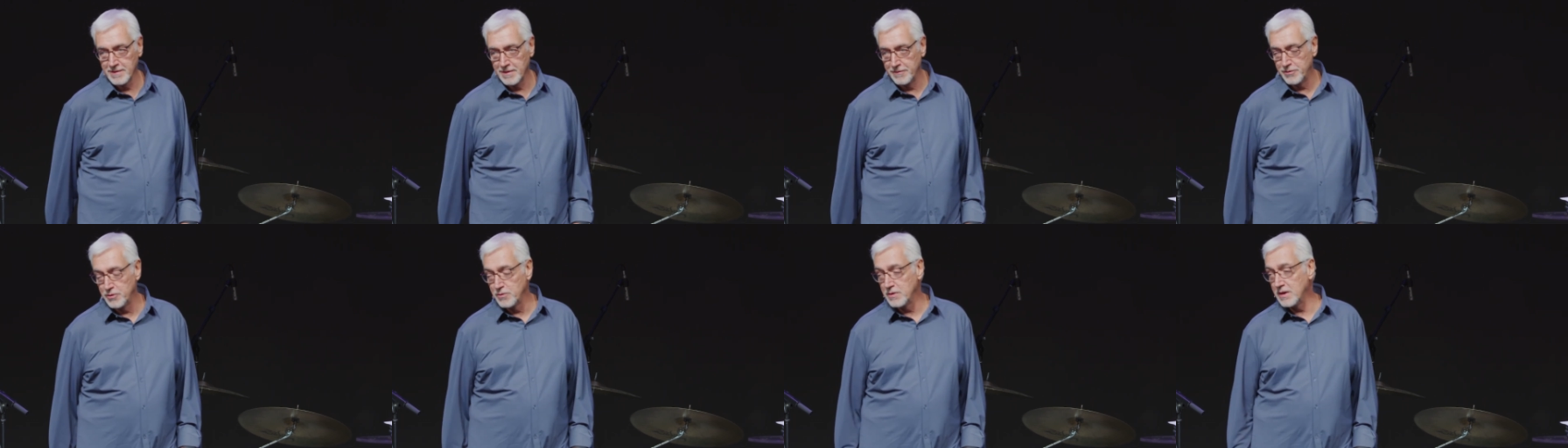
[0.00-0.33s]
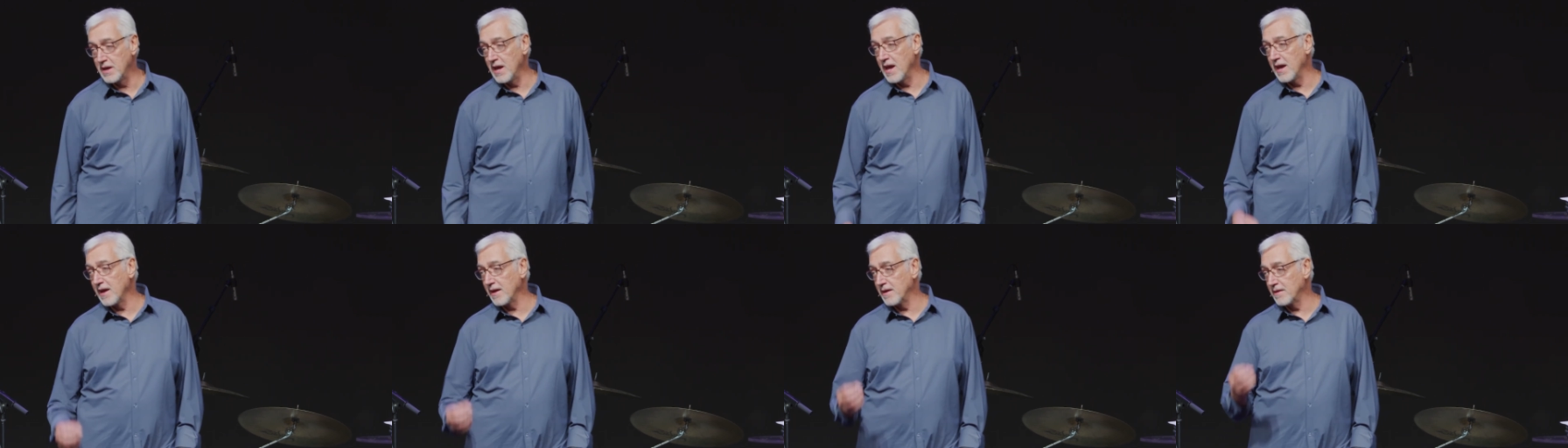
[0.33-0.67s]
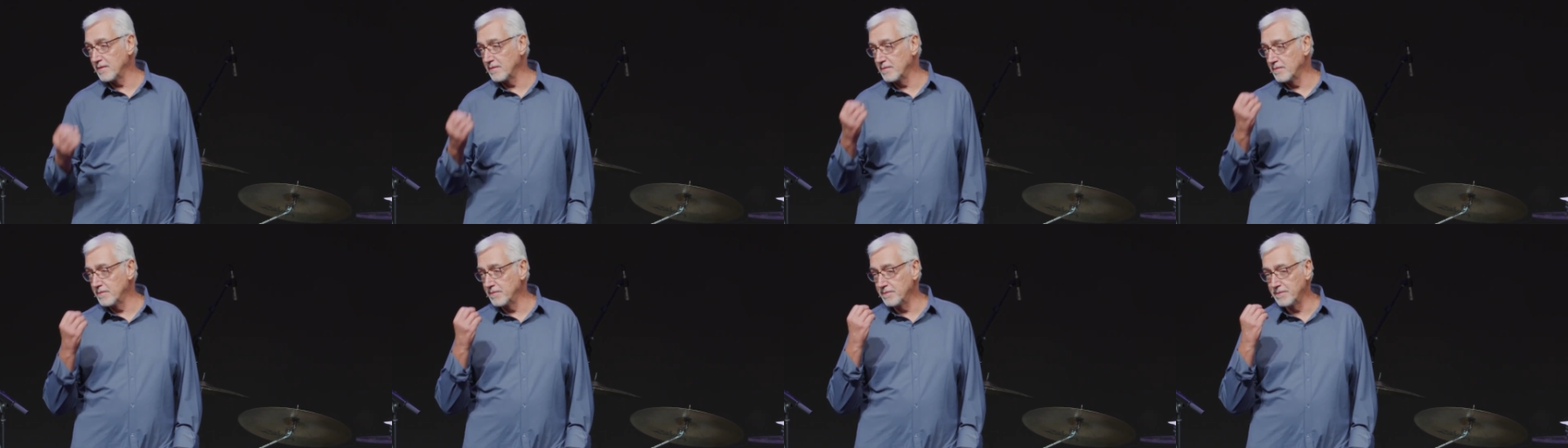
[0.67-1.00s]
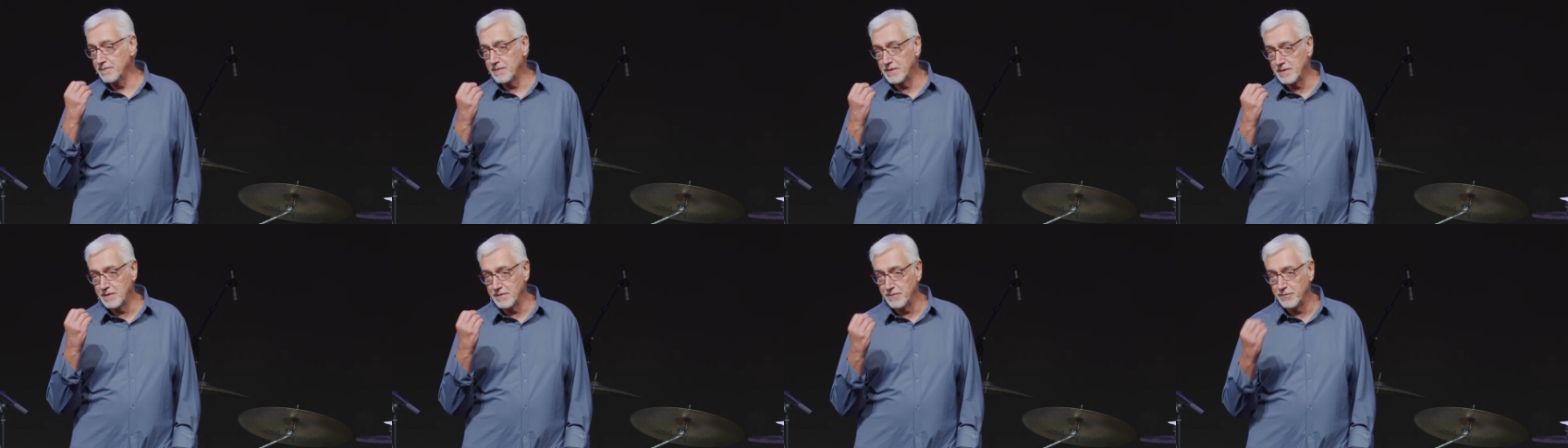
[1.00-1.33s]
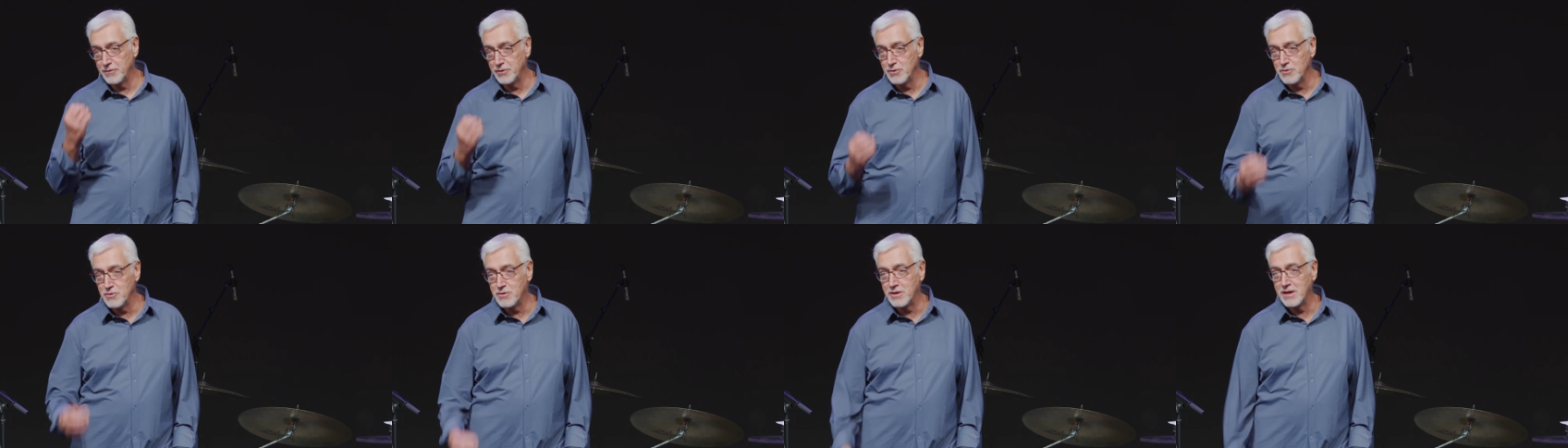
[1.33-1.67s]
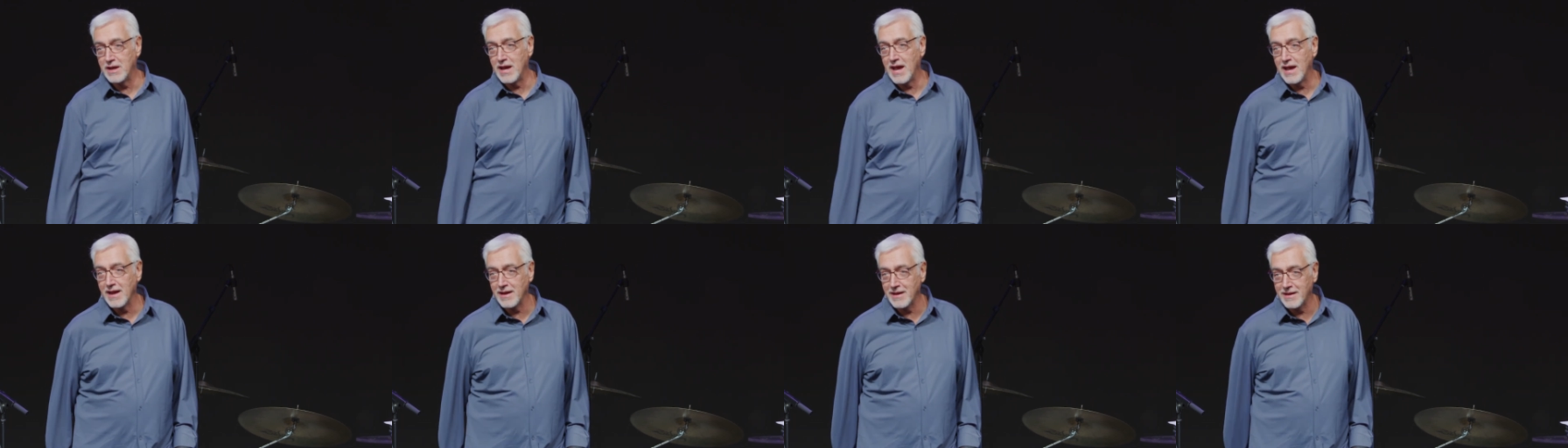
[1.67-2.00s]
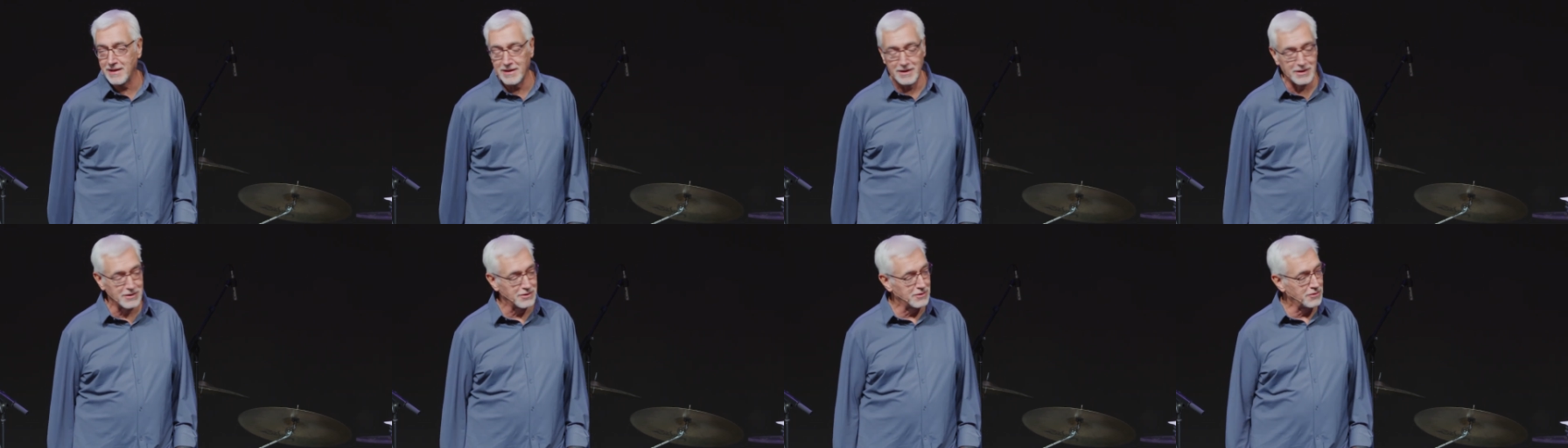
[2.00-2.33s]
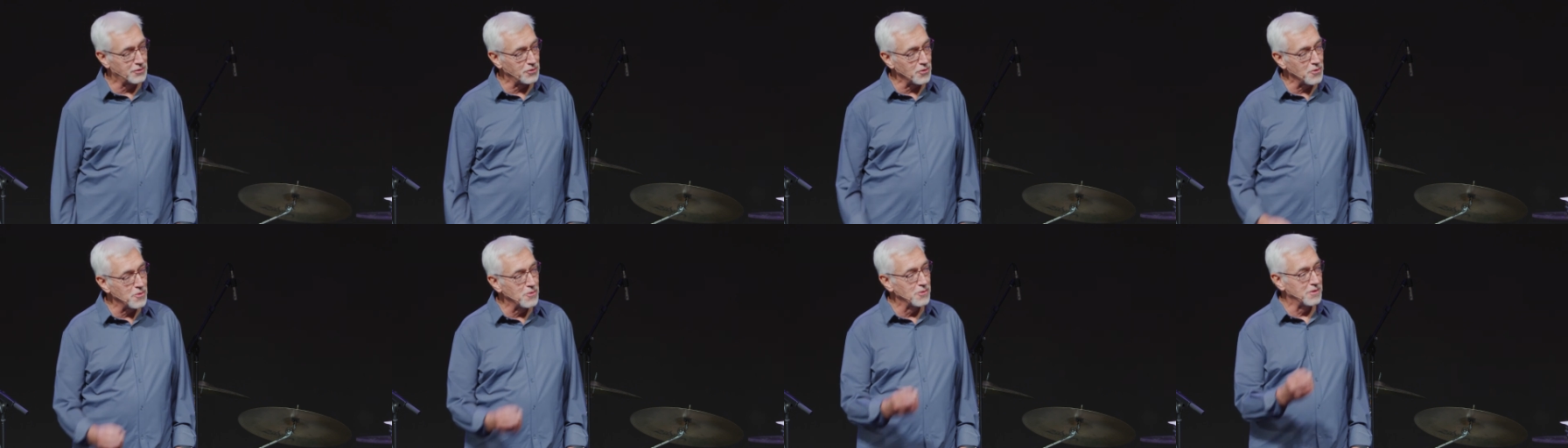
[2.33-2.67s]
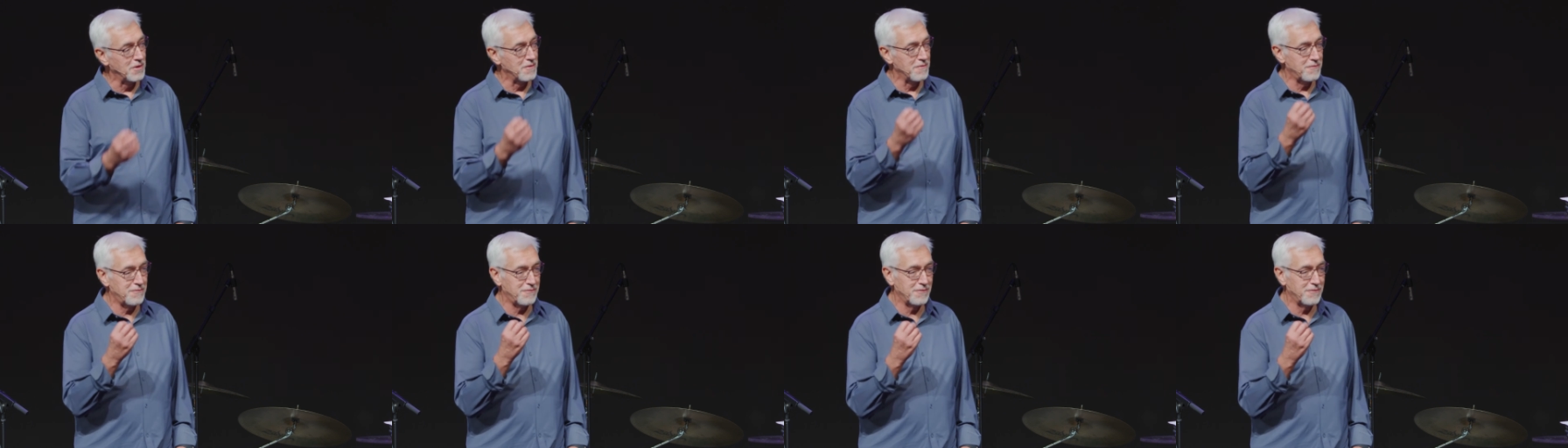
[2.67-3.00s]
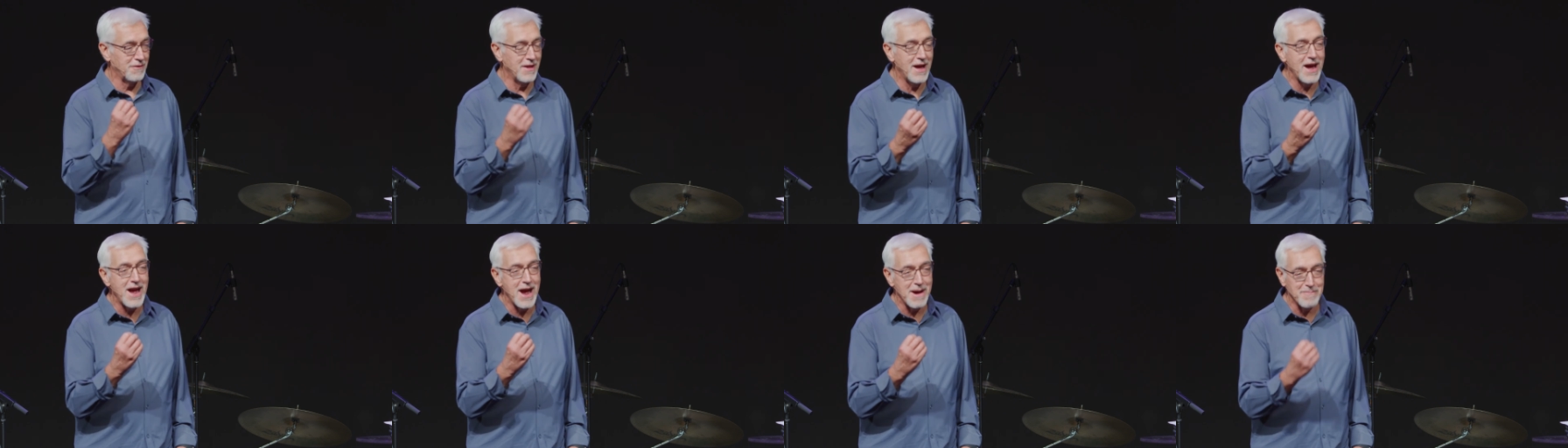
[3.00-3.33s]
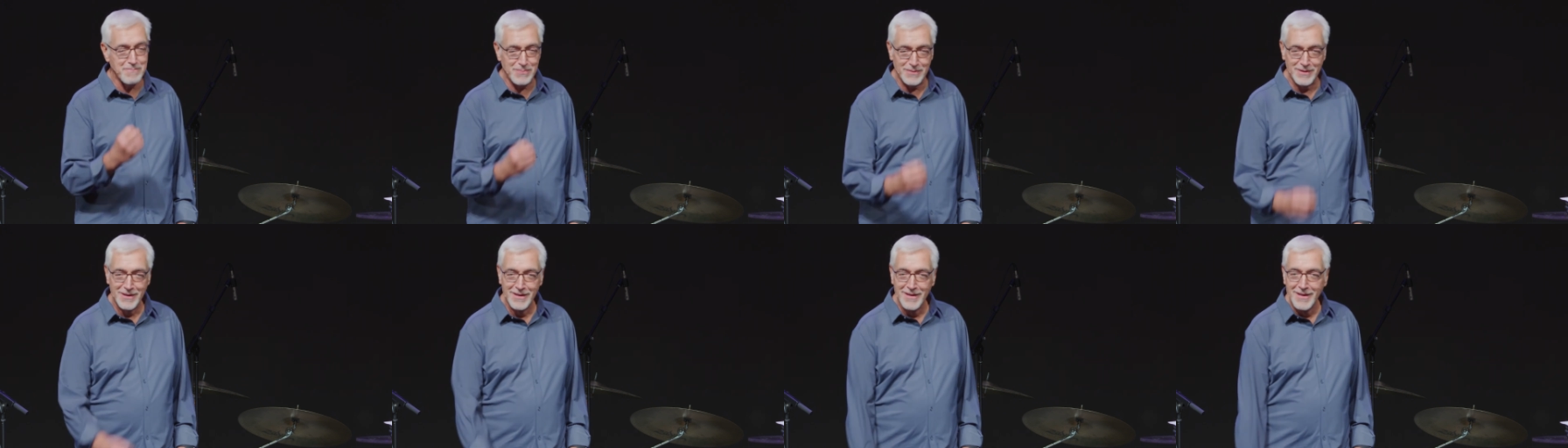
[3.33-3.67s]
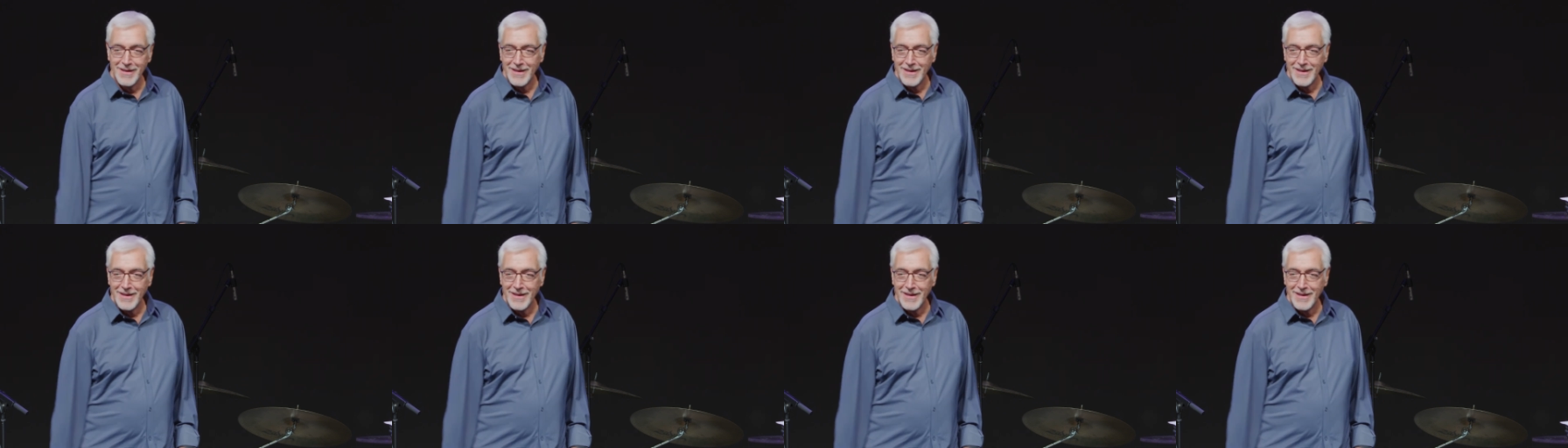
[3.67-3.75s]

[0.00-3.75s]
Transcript: If you can't, if you can't control the flap,